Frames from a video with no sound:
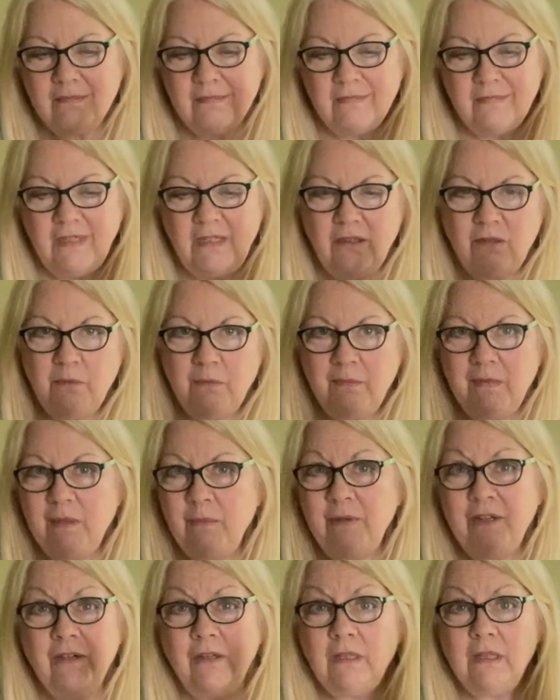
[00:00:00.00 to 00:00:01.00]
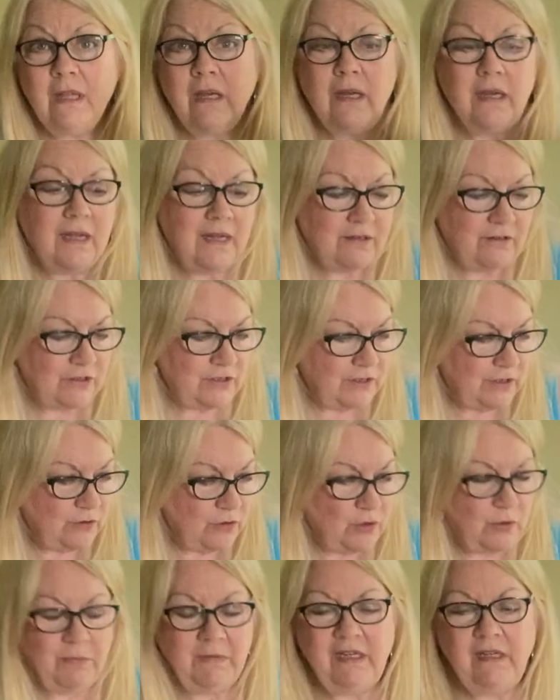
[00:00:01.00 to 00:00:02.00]
you know, maybe online or
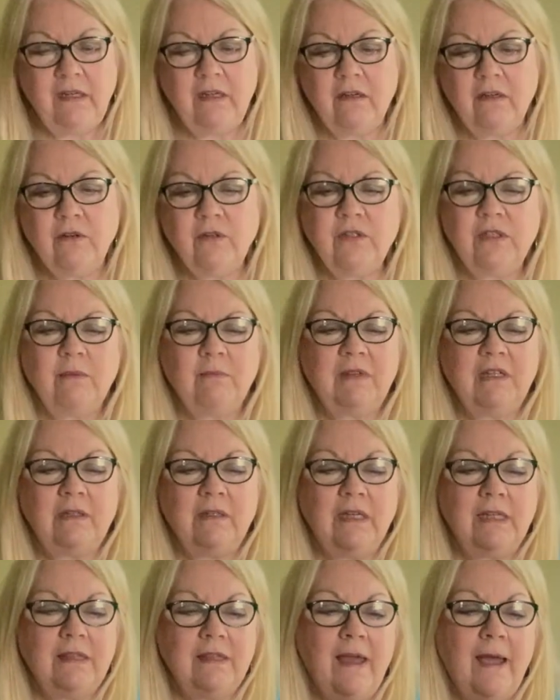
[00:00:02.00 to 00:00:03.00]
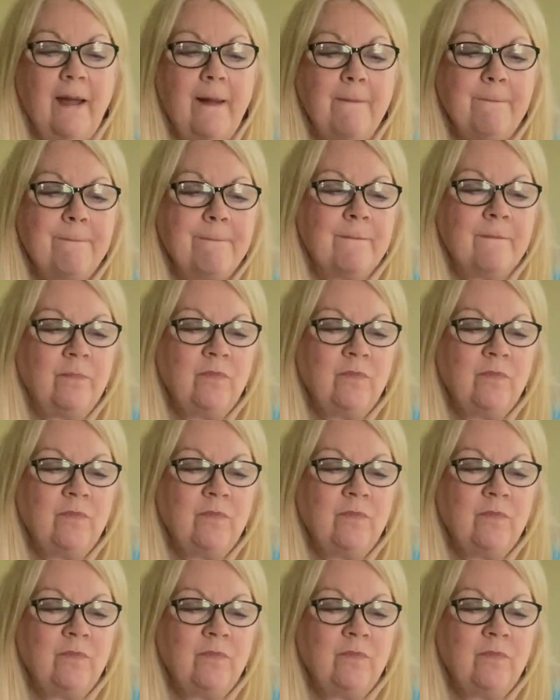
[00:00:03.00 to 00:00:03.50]
social media or something like that.